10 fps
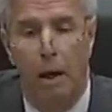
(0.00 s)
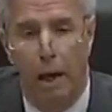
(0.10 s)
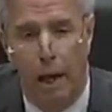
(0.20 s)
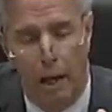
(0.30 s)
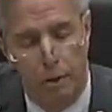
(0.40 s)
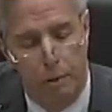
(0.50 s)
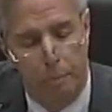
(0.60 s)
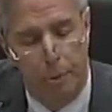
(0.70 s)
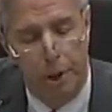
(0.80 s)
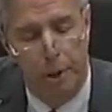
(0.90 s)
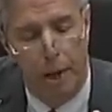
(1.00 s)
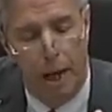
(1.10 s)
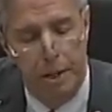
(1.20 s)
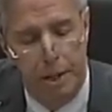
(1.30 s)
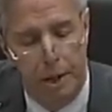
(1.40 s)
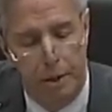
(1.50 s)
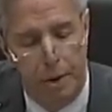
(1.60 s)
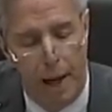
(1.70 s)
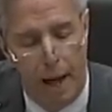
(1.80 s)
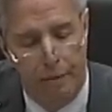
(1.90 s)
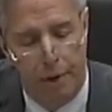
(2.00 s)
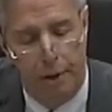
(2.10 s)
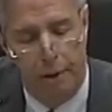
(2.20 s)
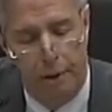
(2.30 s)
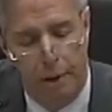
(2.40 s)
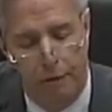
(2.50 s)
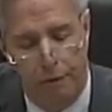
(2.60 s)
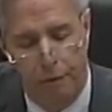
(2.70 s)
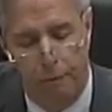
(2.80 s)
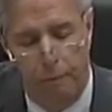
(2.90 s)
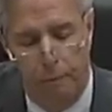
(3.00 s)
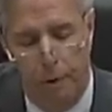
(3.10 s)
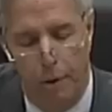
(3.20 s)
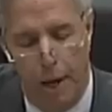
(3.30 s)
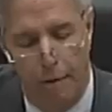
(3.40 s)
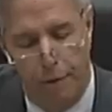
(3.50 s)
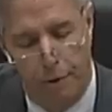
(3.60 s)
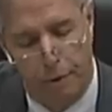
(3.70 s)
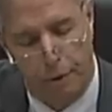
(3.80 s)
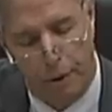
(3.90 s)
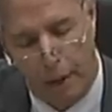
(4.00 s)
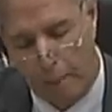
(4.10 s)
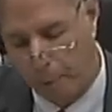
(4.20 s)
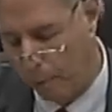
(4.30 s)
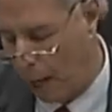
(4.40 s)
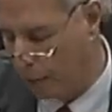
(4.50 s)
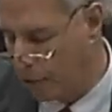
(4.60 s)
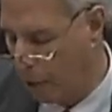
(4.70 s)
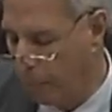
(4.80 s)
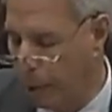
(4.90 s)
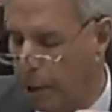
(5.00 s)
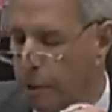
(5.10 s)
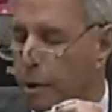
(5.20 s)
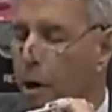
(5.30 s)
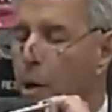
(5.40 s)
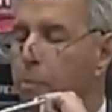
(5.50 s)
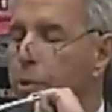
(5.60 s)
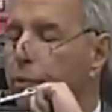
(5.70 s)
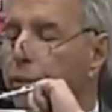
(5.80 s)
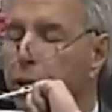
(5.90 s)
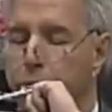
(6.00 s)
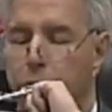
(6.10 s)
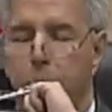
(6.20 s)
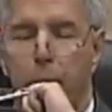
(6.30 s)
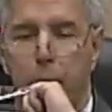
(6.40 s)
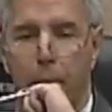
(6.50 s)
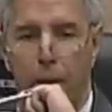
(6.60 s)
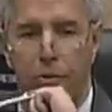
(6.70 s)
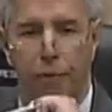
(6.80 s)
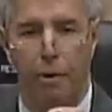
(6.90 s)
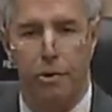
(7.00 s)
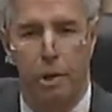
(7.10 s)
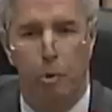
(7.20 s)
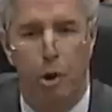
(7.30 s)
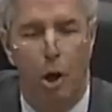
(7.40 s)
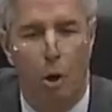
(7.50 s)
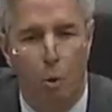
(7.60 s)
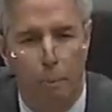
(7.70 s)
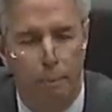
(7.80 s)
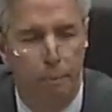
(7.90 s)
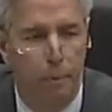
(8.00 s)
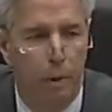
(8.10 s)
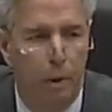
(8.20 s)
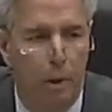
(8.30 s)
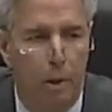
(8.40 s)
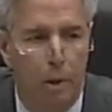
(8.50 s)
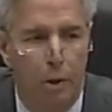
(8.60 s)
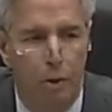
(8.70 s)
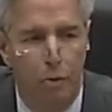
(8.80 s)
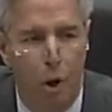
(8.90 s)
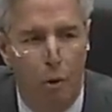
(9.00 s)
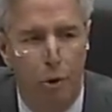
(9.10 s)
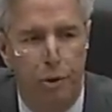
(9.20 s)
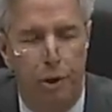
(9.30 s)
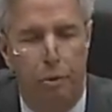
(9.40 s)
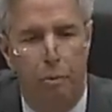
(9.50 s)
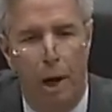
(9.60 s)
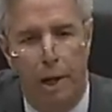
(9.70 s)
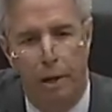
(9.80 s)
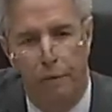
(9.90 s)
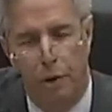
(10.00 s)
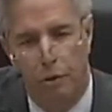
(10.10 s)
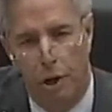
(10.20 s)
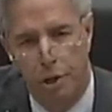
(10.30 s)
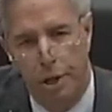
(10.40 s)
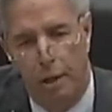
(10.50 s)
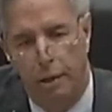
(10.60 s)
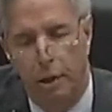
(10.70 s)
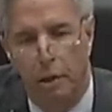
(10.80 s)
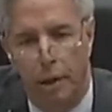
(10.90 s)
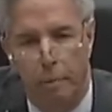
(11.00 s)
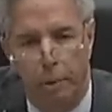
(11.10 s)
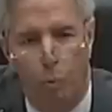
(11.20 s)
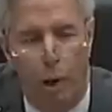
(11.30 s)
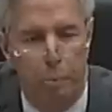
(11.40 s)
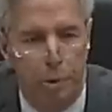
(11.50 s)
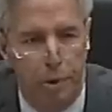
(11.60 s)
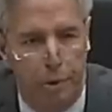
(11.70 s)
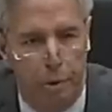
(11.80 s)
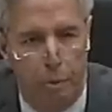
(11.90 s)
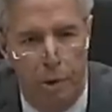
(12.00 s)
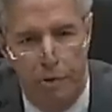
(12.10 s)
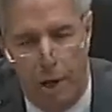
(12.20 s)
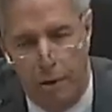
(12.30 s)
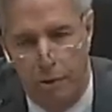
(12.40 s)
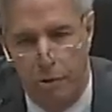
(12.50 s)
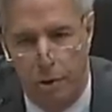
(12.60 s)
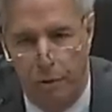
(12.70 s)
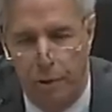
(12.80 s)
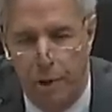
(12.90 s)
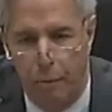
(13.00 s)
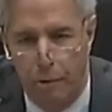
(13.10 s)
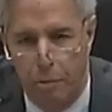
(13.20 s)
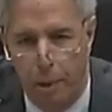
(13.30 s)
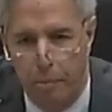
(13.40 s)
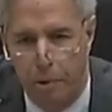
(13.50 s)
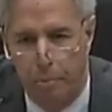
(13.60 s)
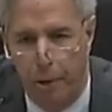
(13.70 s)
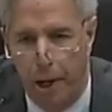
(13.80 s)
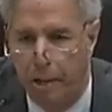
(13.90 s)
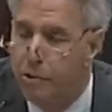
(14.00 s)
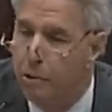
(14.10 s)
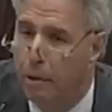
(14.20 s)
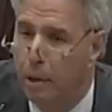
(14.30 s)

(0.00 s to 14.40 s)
and you have a pretty good idea you have it if you have your clamp around something and your fingers are spread about as far as they will go. You know you did it right if you crush down on the clamp and white material runs out of the cervix. That was the baby's brains.